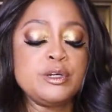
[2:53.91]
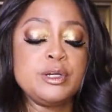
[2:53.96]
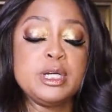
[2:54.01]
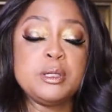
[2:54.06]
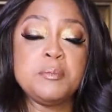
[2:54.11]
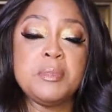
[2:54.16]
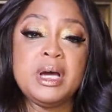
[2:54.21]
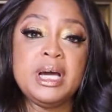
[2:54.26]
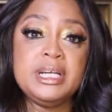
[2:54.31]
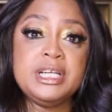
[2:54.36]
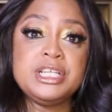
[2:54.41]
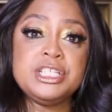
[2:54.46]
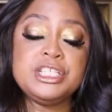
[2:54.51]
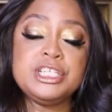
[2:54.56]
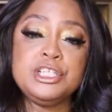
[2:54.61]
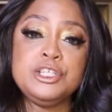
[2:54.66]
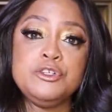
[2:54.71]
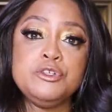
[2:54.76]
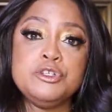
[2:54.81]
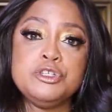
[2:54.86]
are
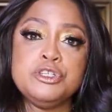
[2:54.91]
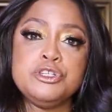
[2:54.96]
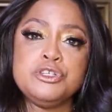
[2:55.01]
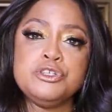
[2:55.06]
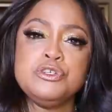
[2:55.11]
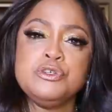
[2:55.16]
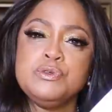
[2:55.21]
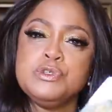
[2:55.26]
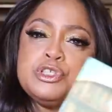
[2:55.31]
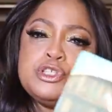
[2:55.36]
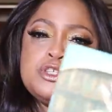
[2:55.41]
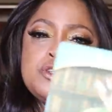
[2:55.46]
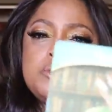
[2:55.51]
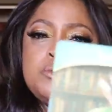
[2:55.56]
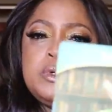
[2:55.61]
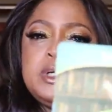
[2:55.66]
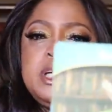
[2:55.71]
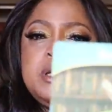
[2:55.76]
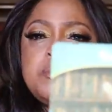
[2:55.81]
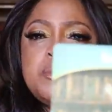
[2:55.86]
admonishing you to do is to
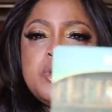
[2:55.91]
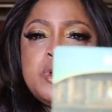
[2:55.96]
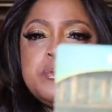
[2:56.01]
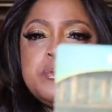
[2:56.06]
read